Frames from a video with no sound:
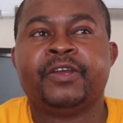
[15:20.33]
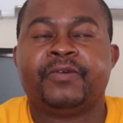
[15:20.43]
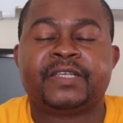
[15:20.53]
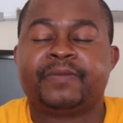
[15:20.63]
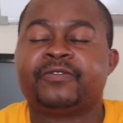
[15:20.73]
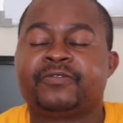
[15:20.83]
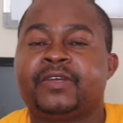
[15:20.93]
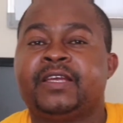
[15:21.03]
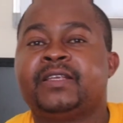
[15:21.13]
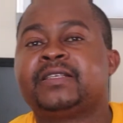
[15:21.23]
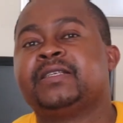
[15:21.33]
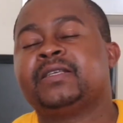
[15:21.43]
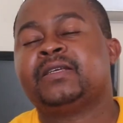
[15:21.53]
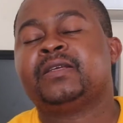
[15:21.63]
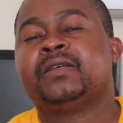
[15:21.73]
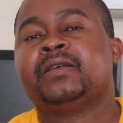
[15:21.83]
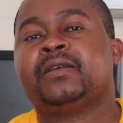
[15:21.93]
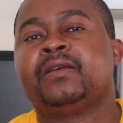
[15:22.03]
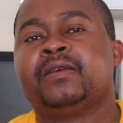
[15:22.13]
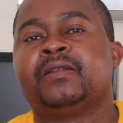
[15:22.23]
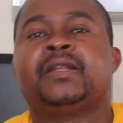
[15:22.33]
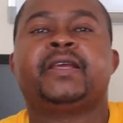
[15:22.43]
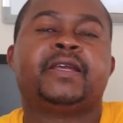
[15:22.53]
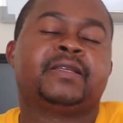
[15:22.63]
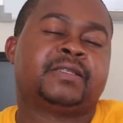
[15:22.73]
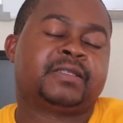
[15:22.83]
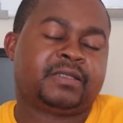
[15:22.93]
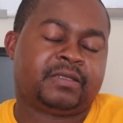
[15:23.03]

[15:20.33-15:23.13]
you were supposed to get 3 years,